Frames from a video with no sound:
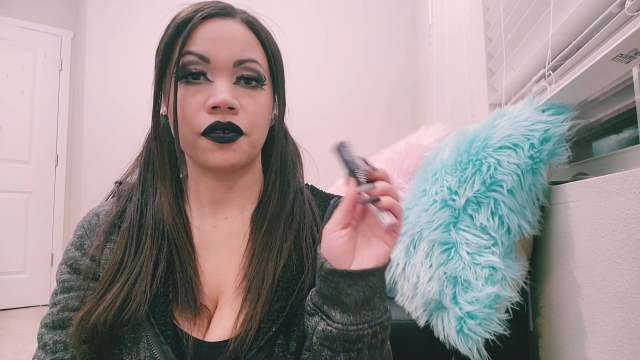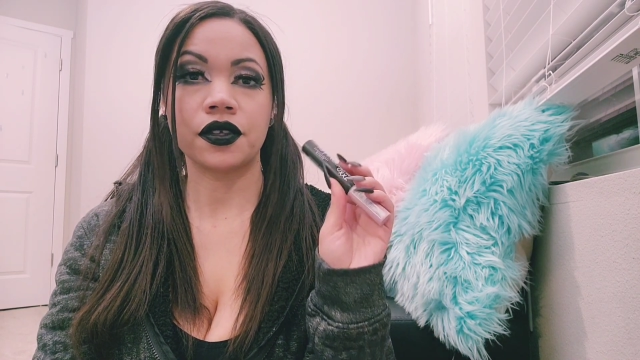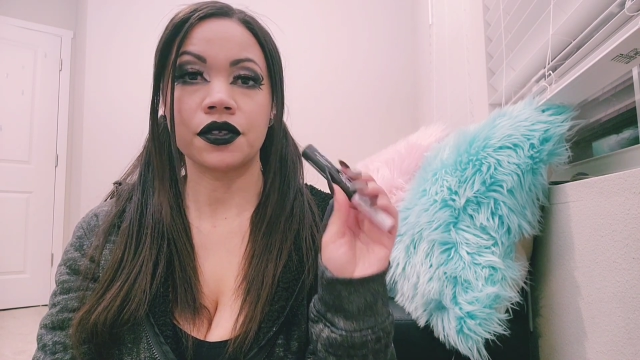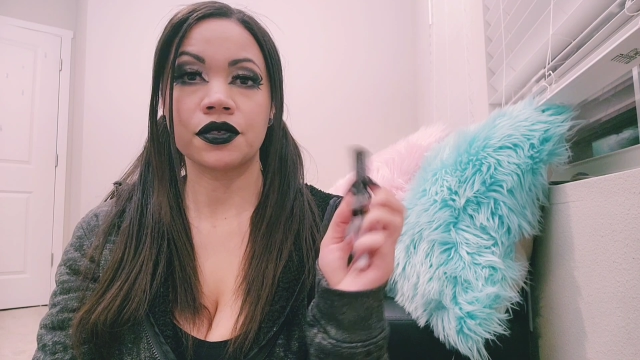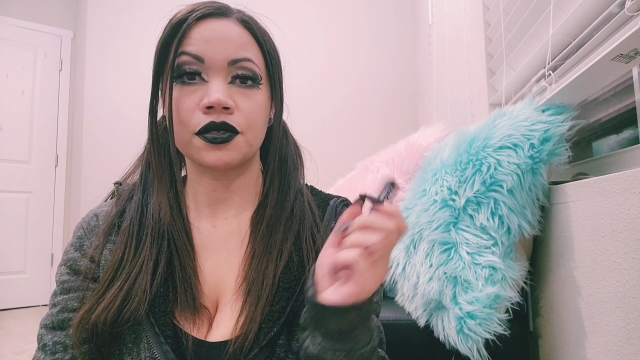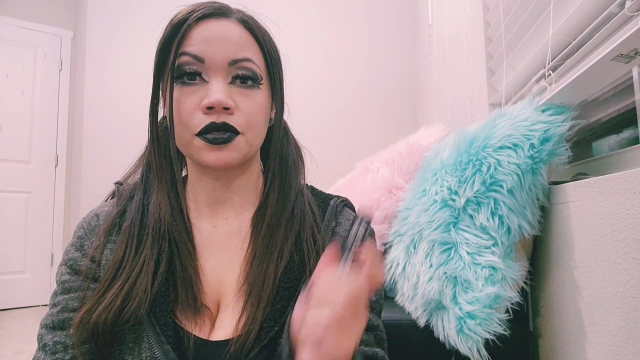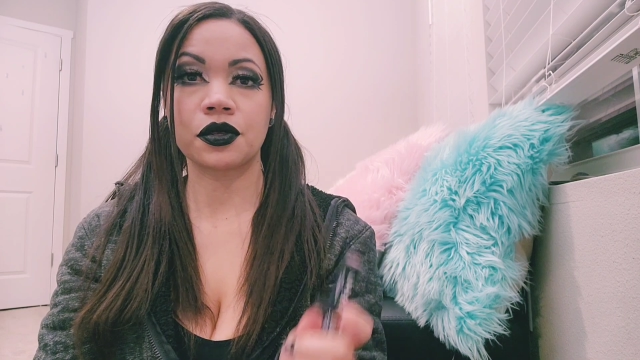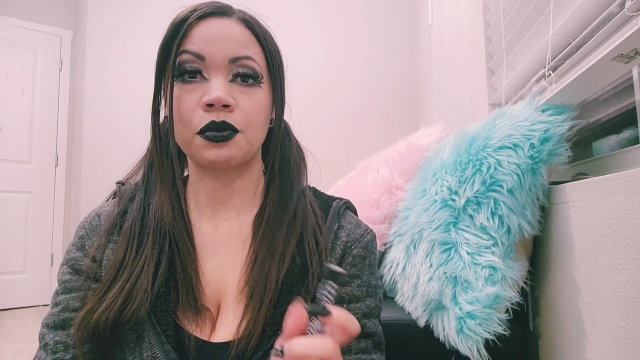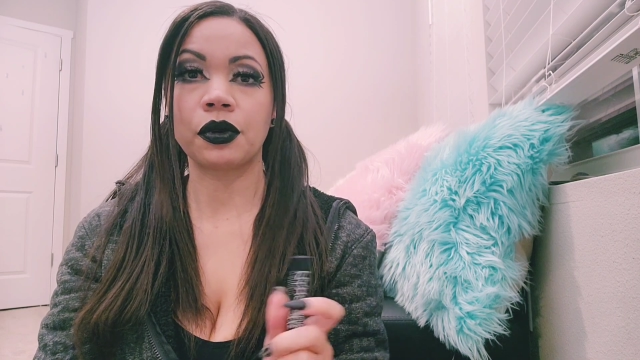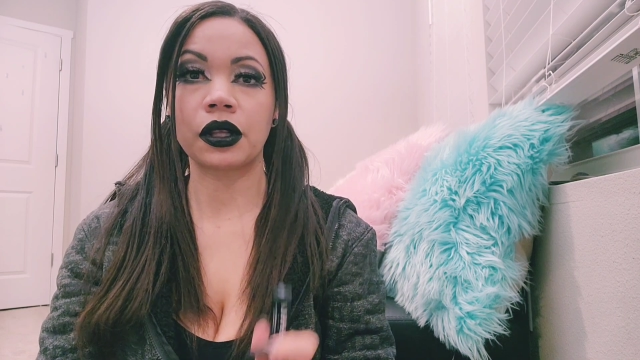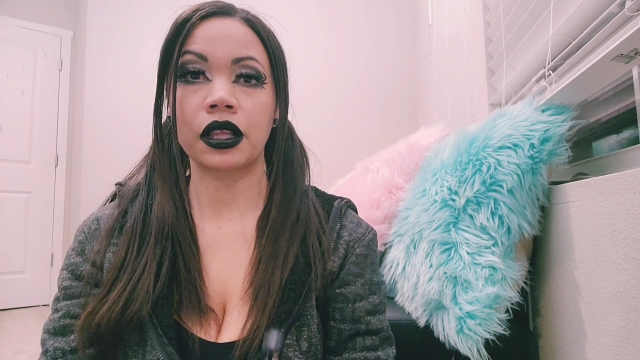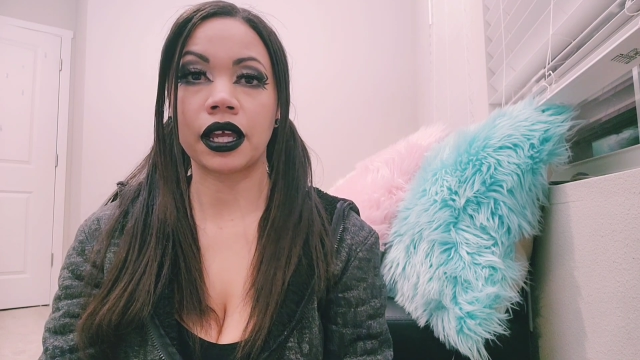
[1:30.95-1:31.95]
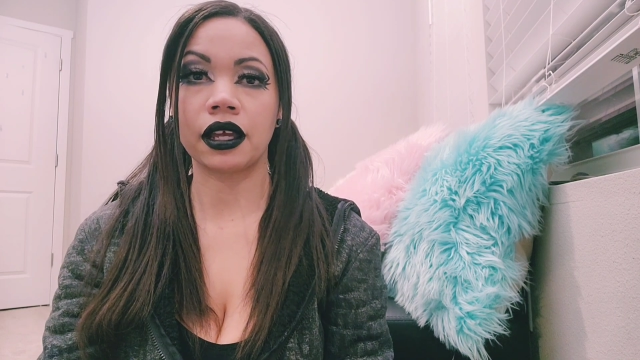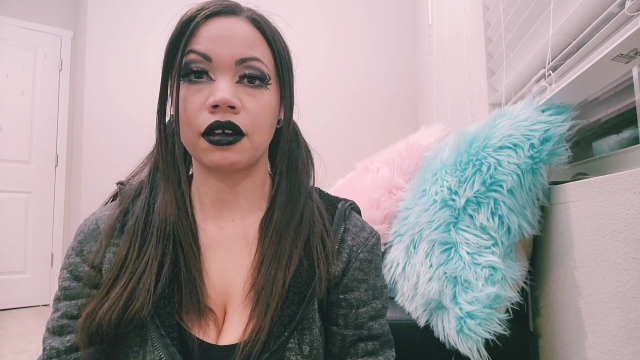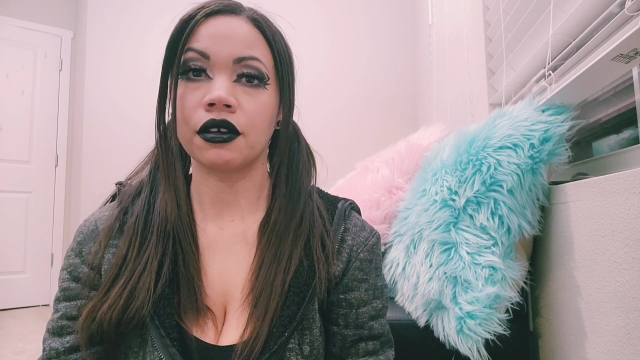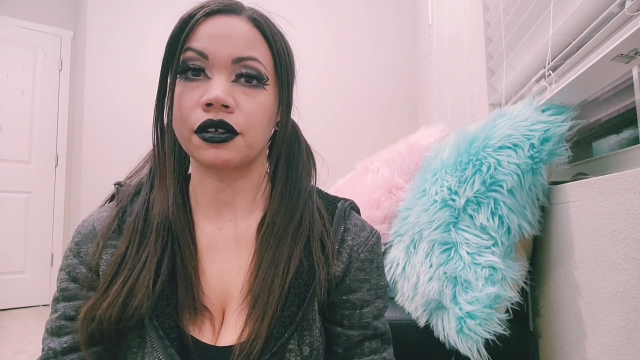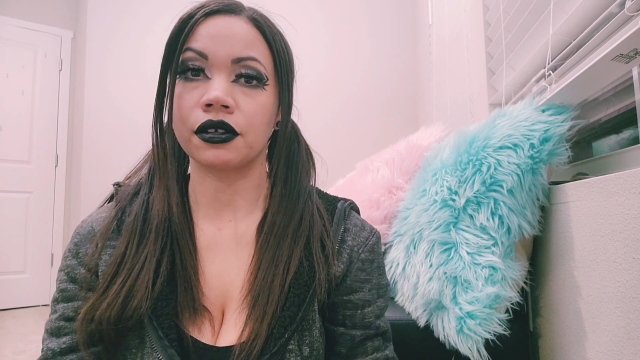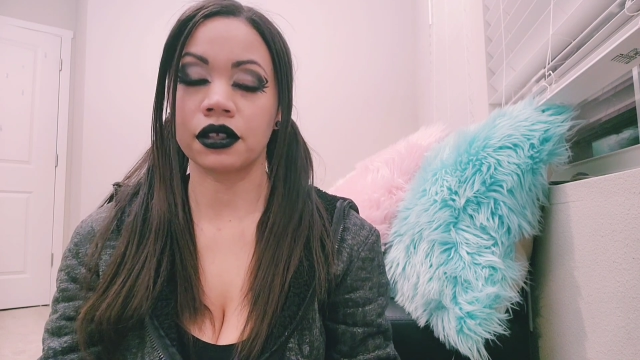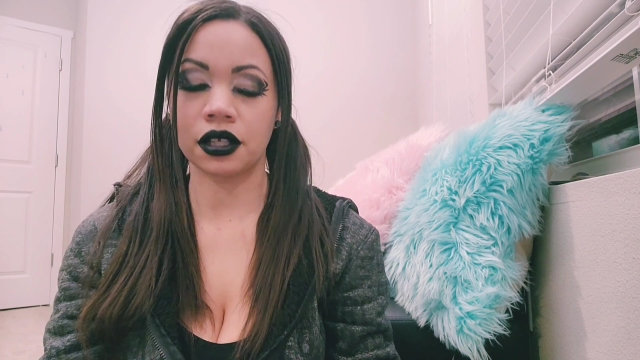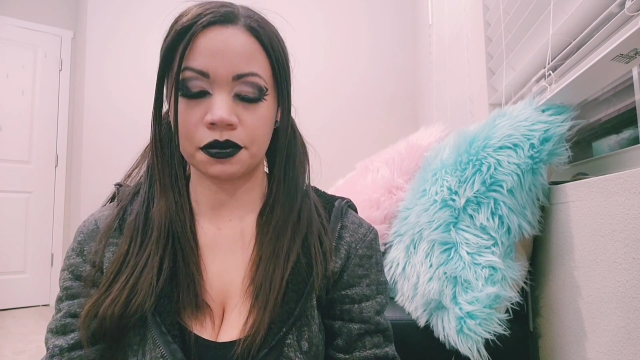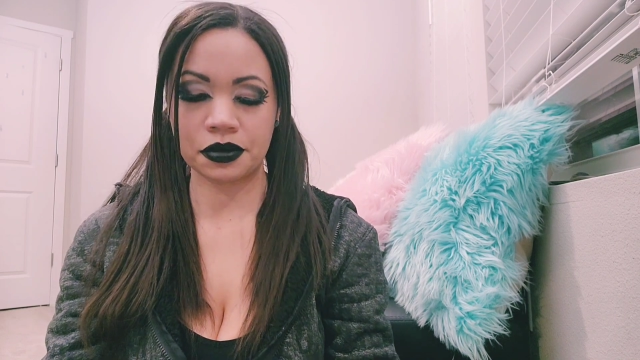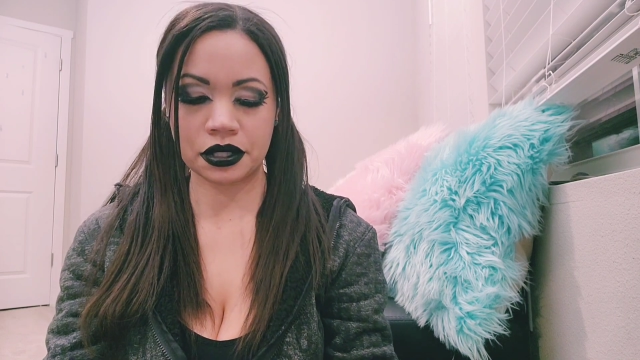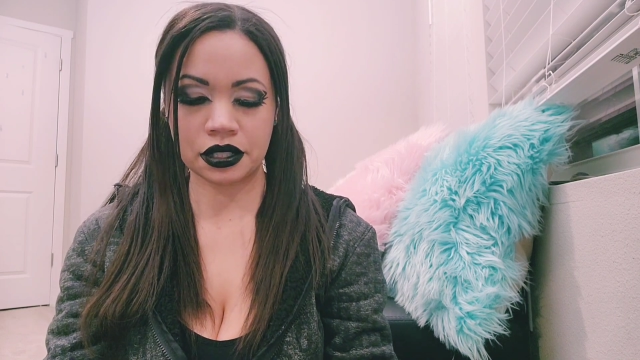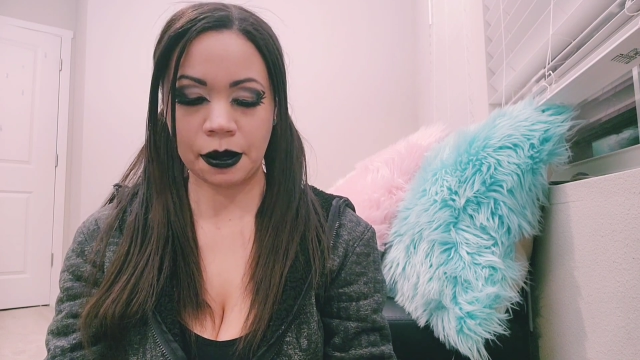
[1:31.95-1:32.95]
feels super light on your
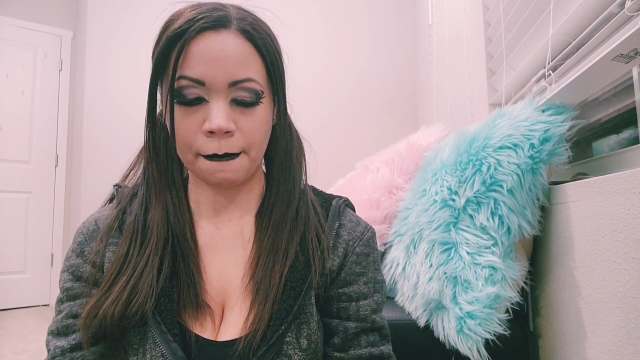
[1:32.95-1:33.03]
lips.